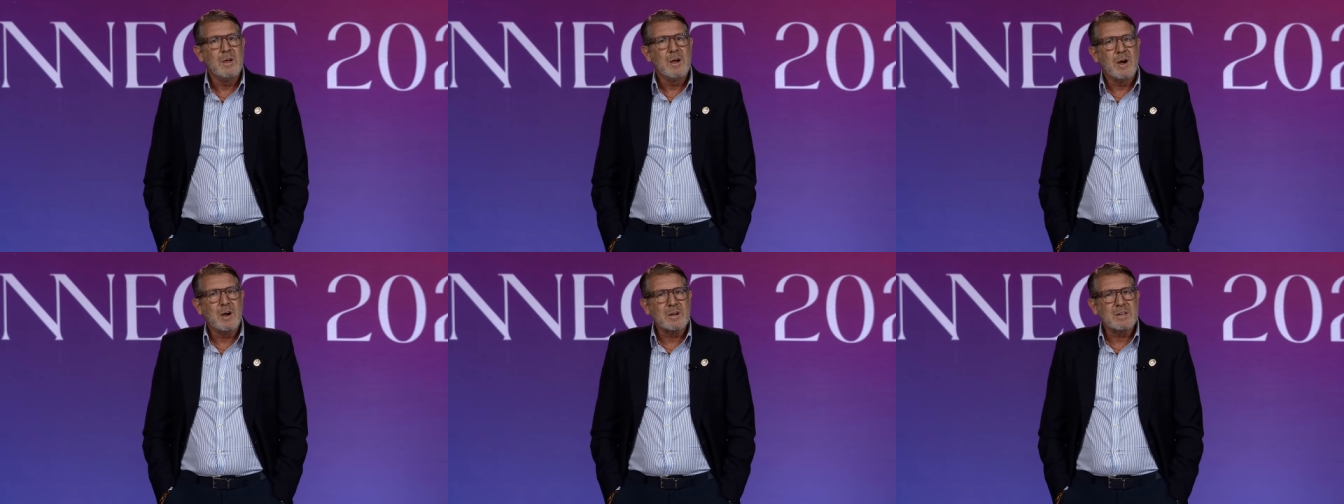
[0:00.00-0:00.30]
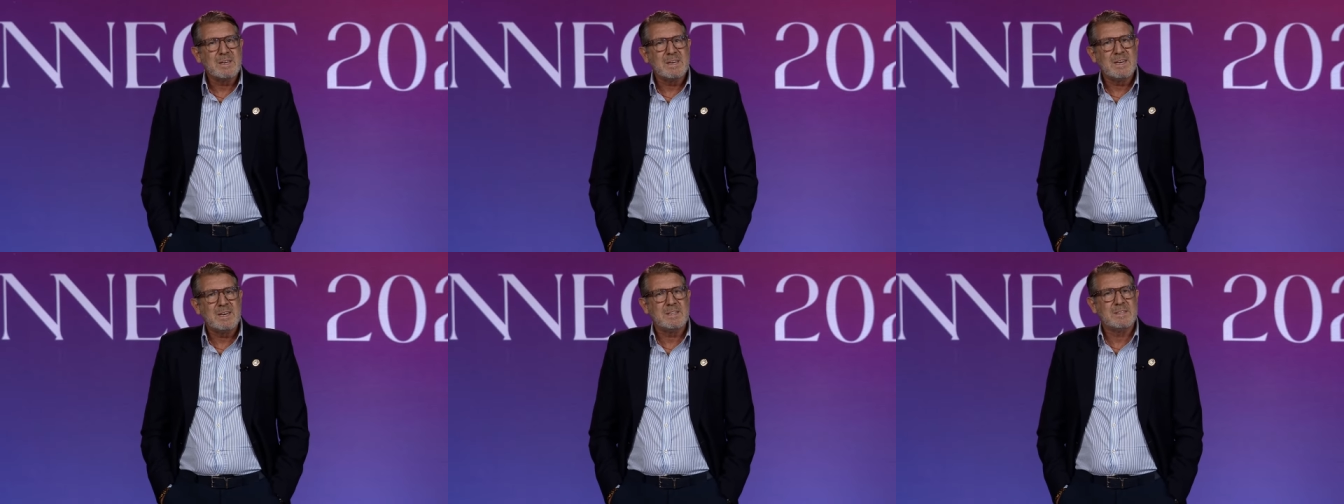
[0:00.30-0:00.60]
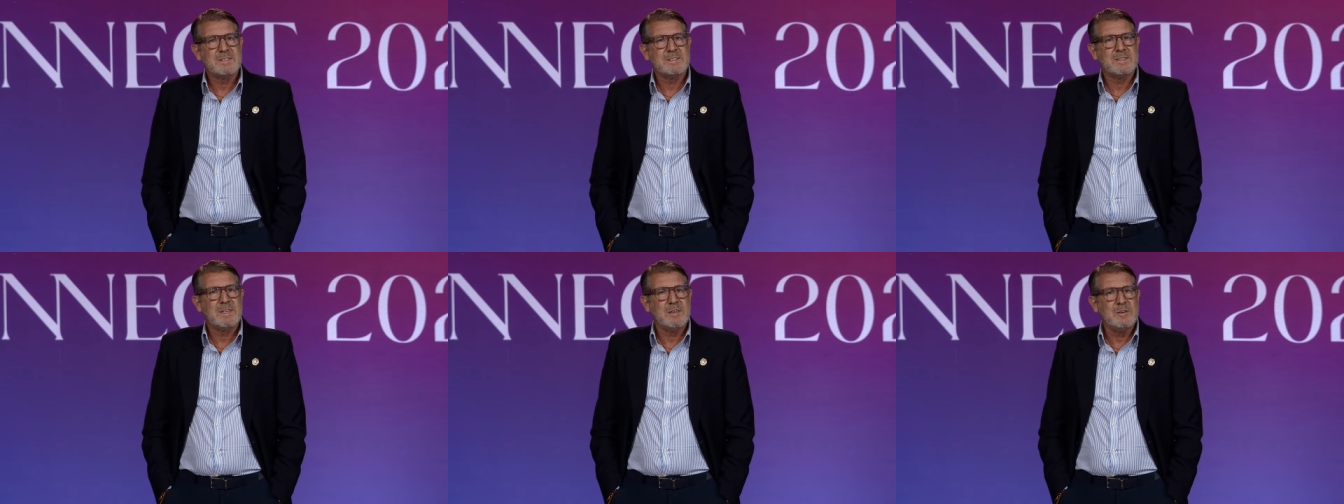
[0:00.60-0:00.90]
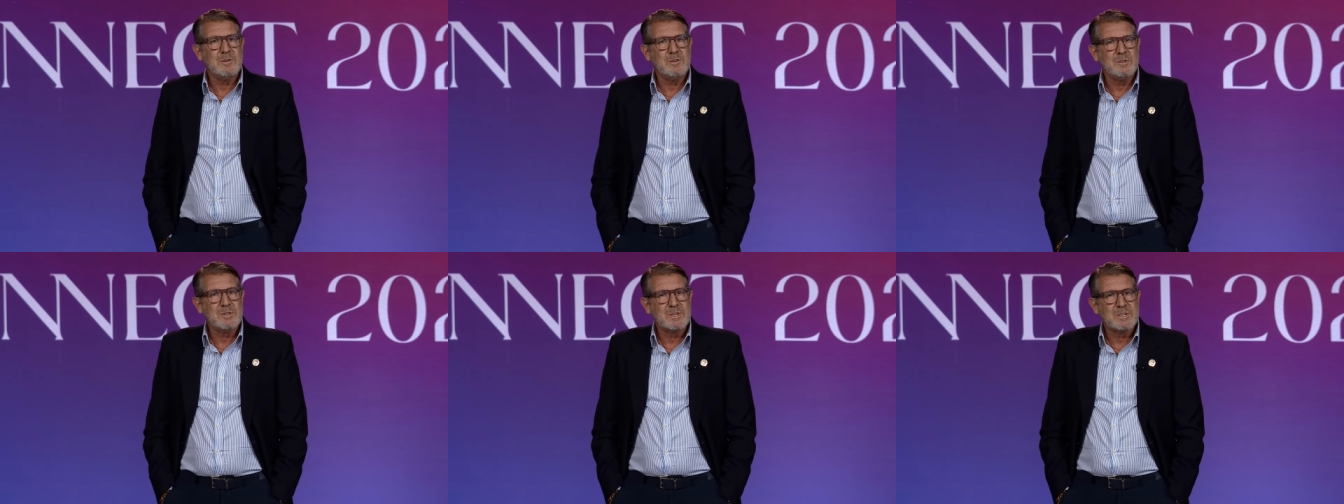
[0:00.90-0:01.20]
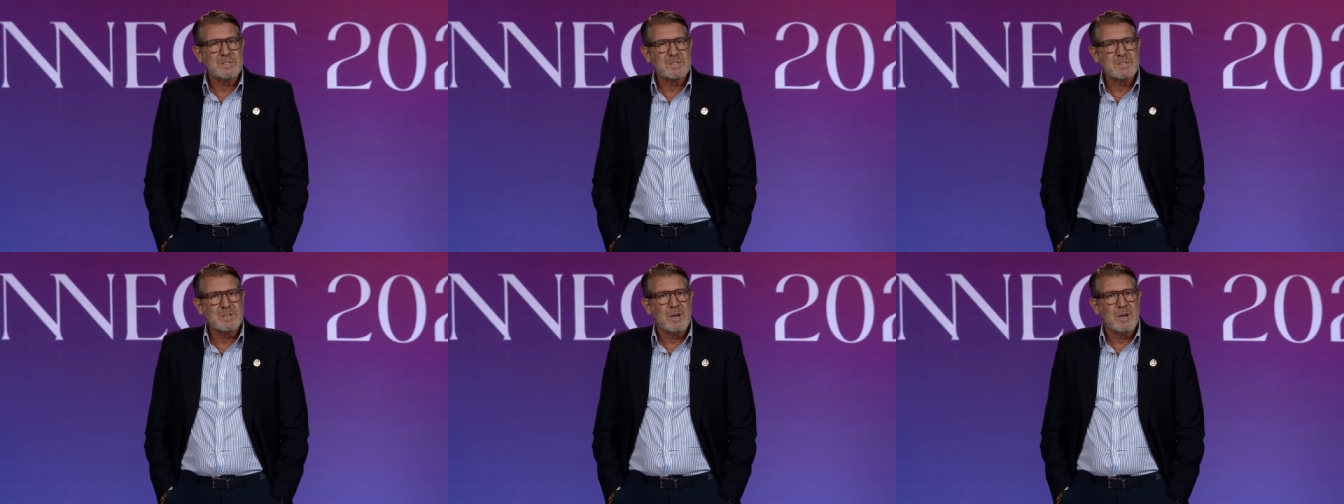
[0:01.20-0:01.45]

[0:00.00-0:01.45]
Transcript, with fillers: Our kits that you just